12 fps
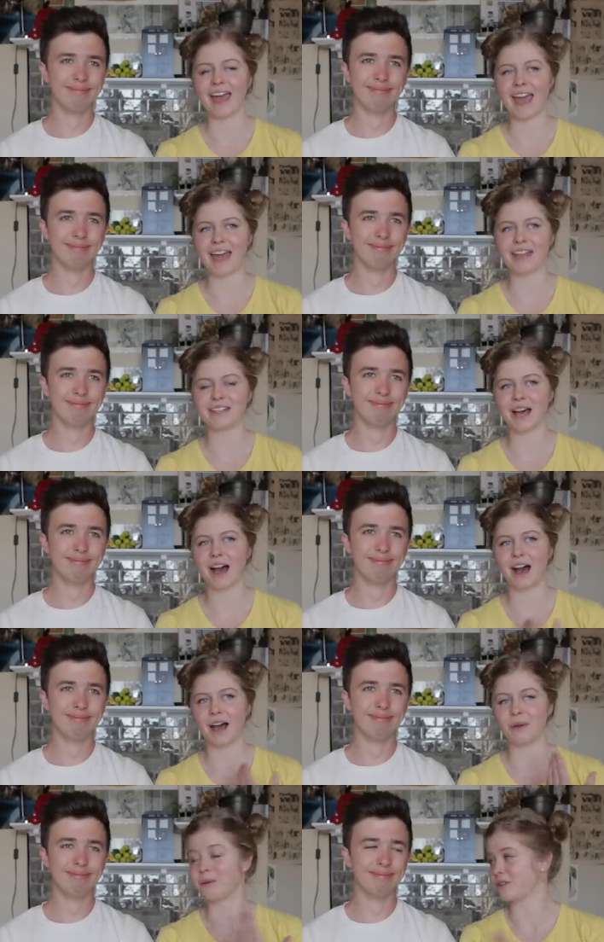Speaker 1: and
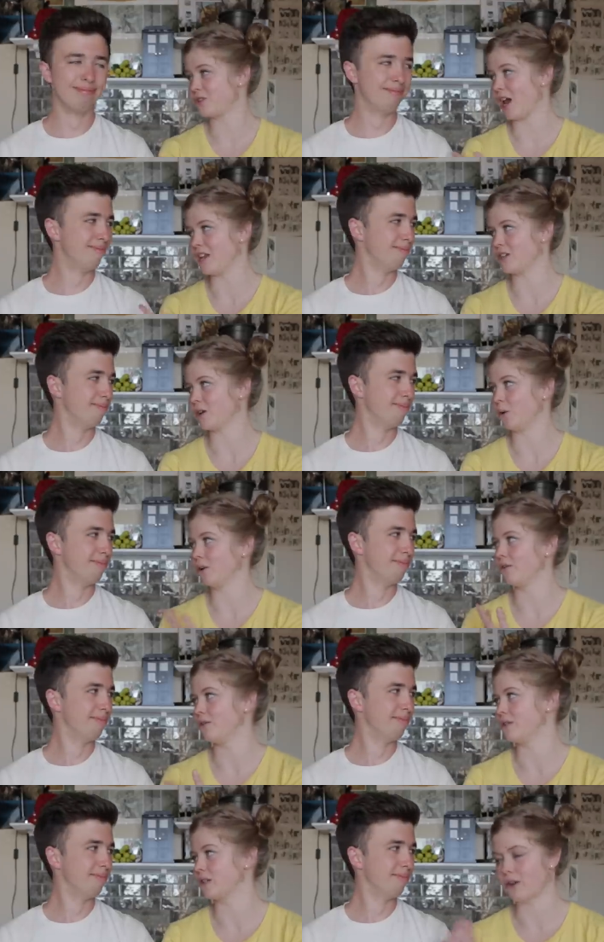I was changing all
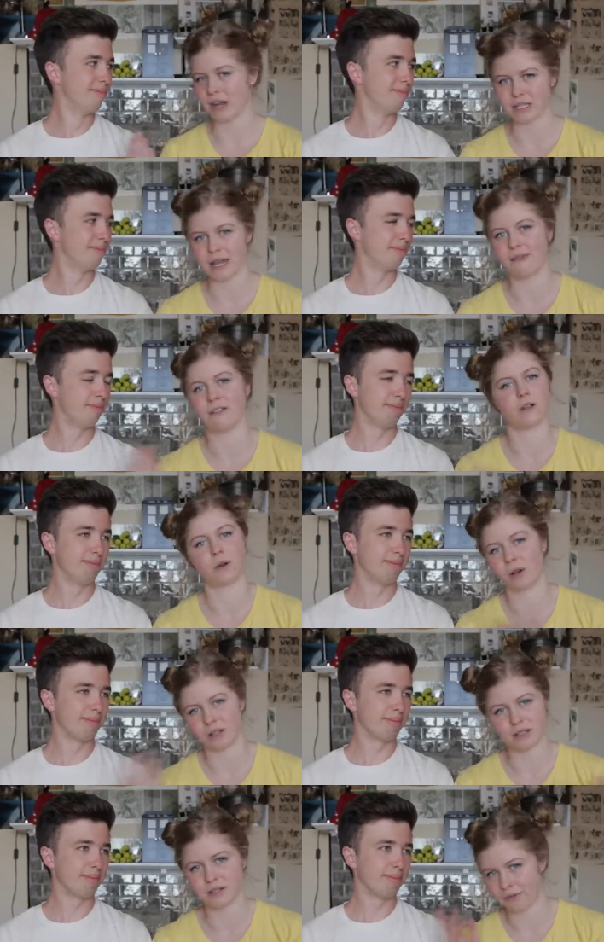of his screensavers on
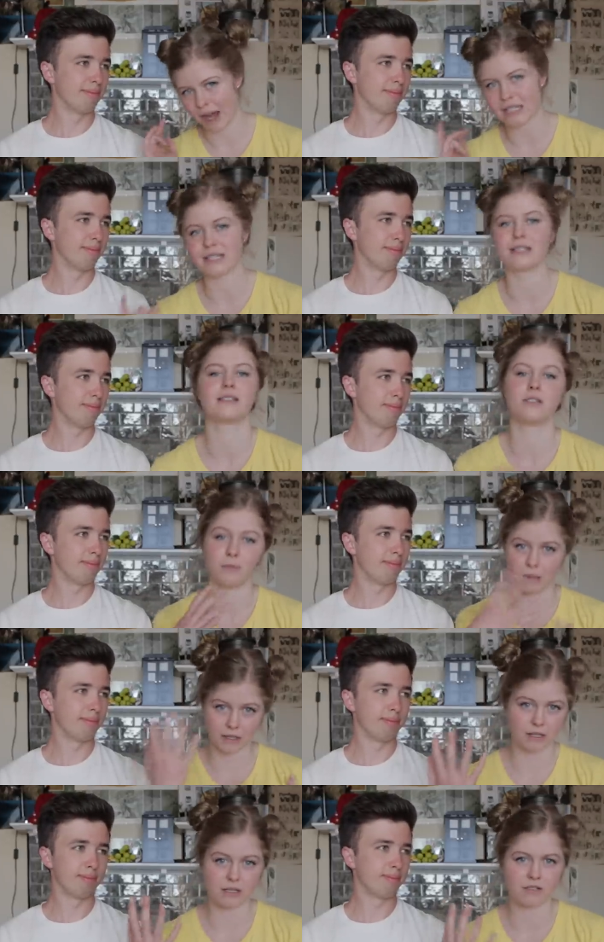all his devices to
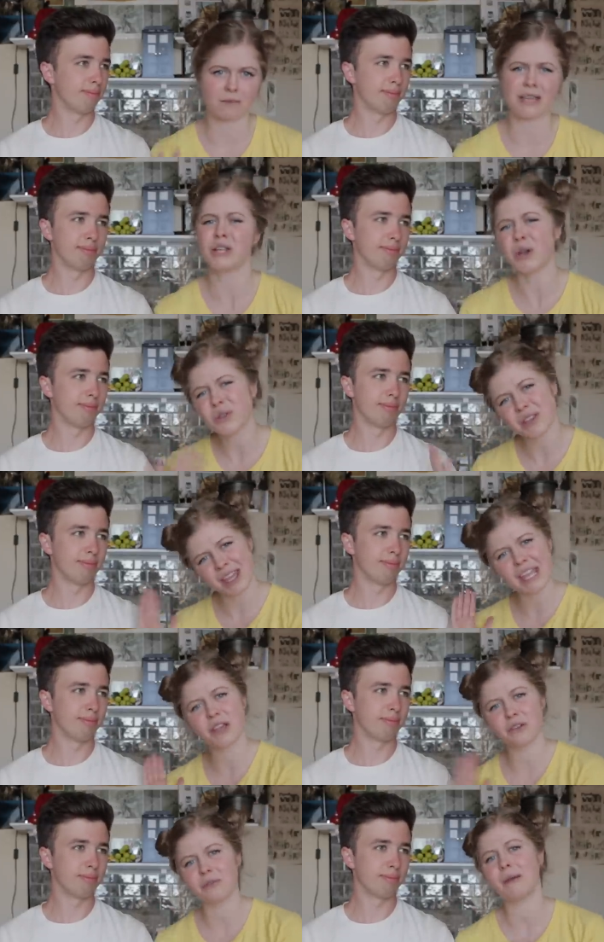pictures of me, you know, so that
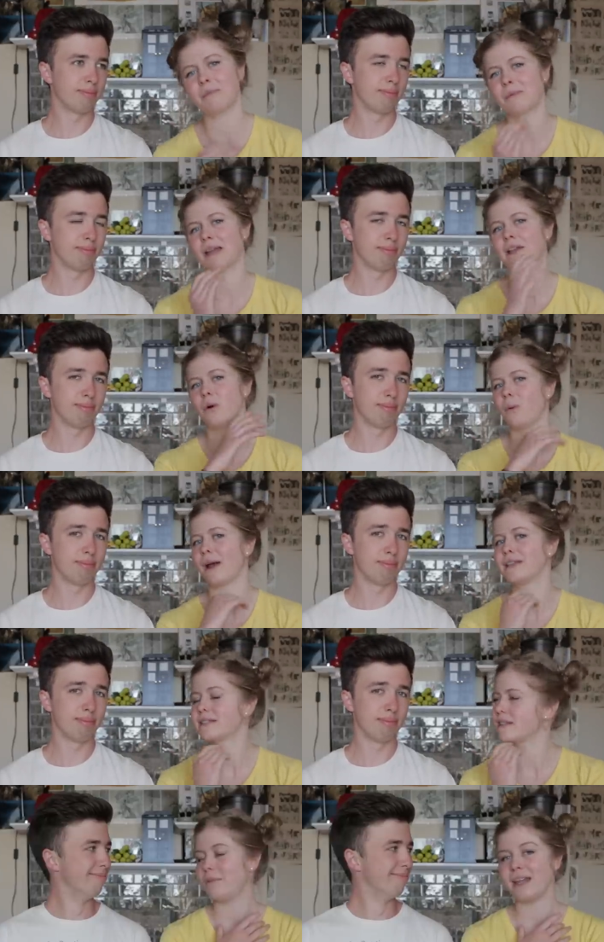he could remember me
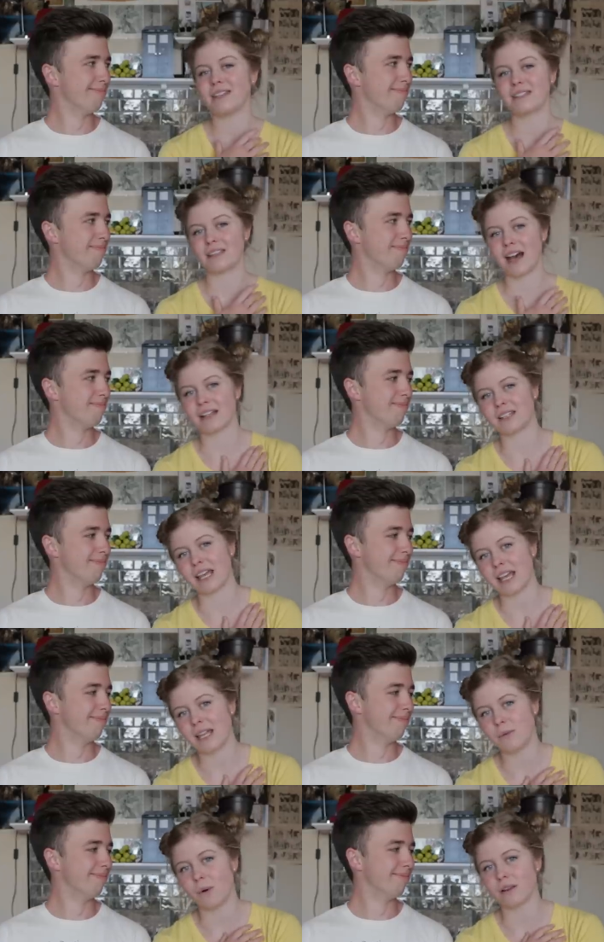always. Ben decided that
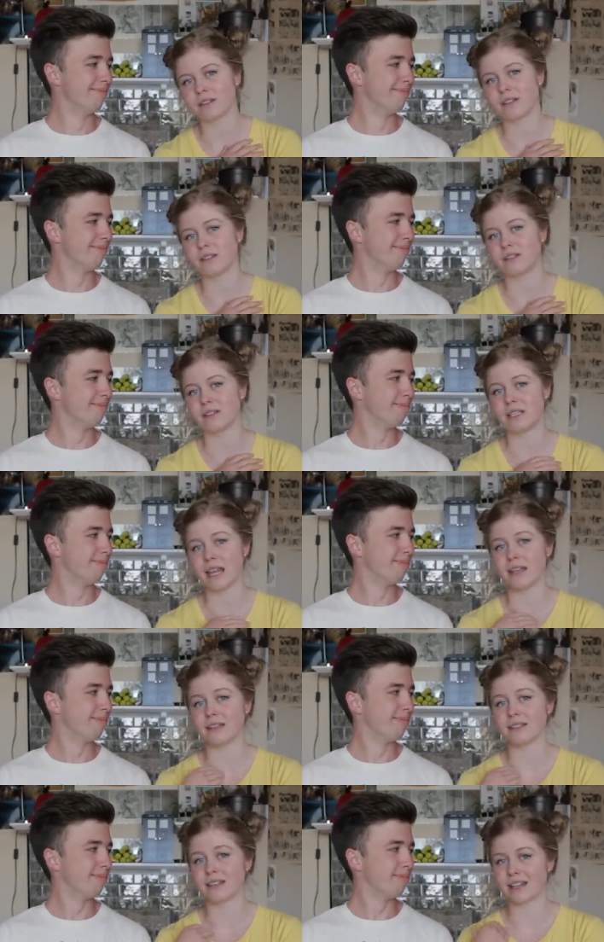he wanted to
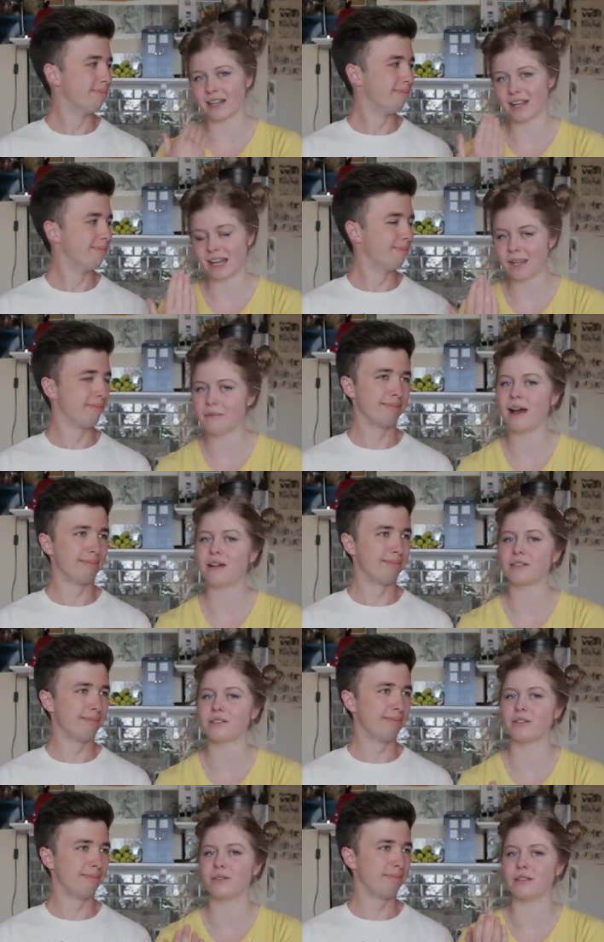send an
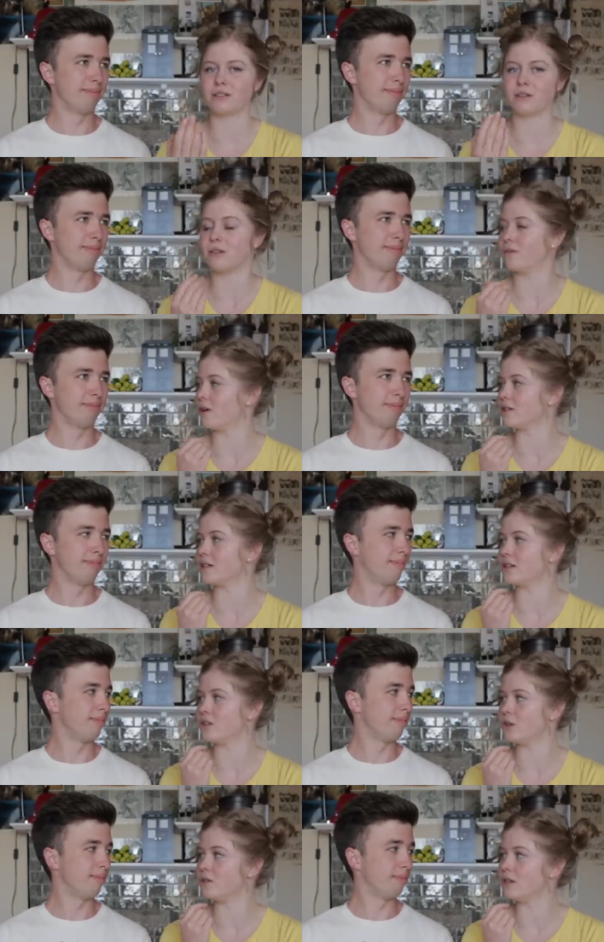email to his
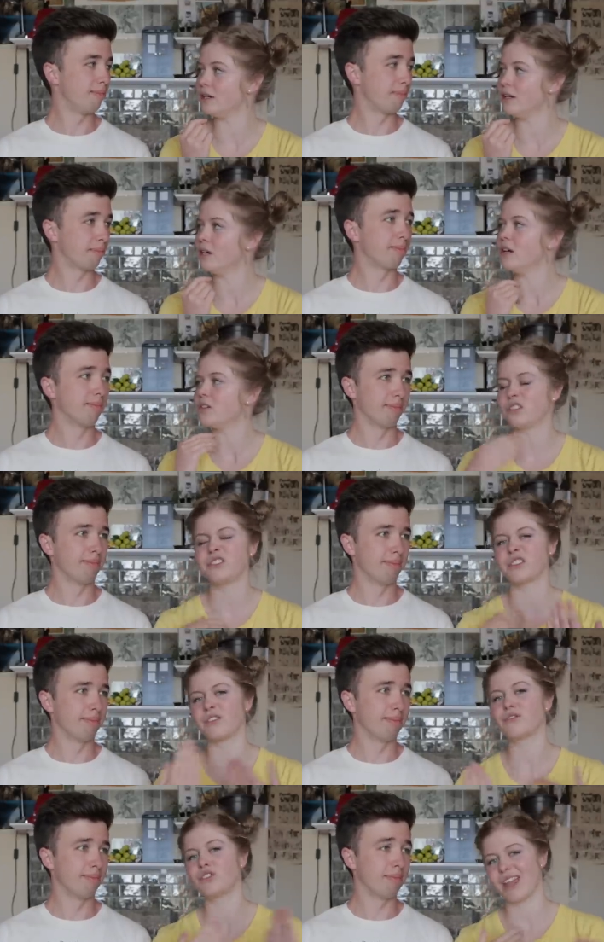university tutor to
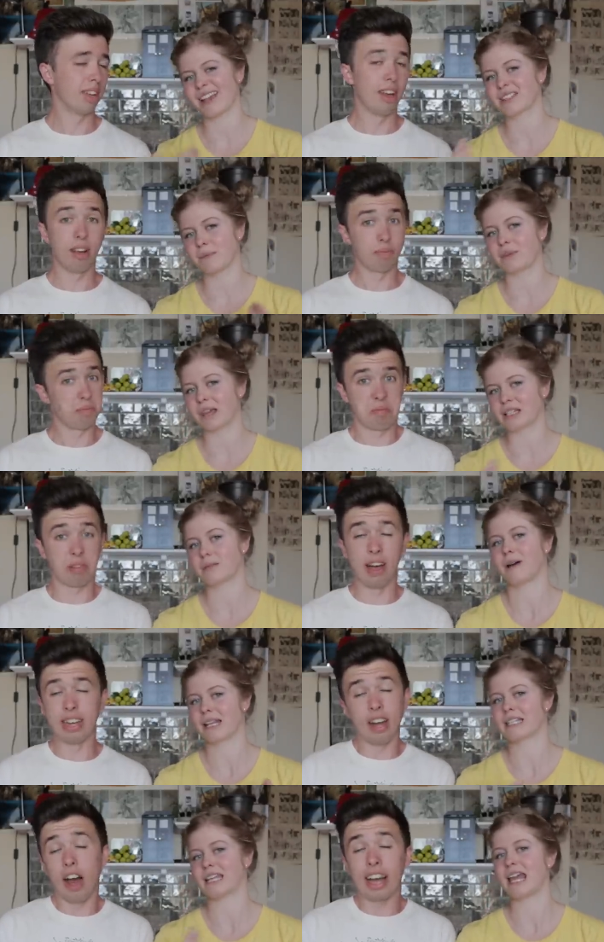sort of check some things
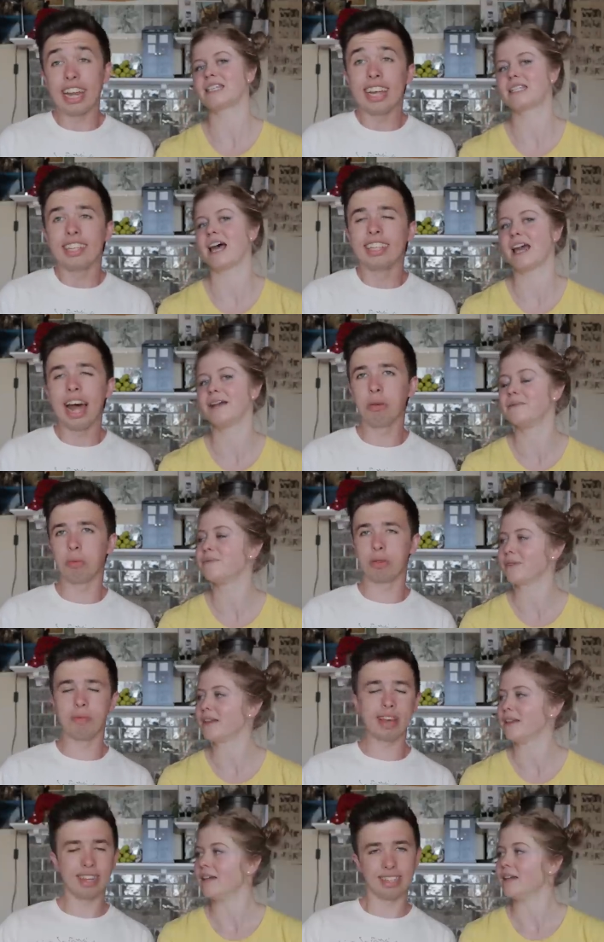about I, his I essay. needed help with my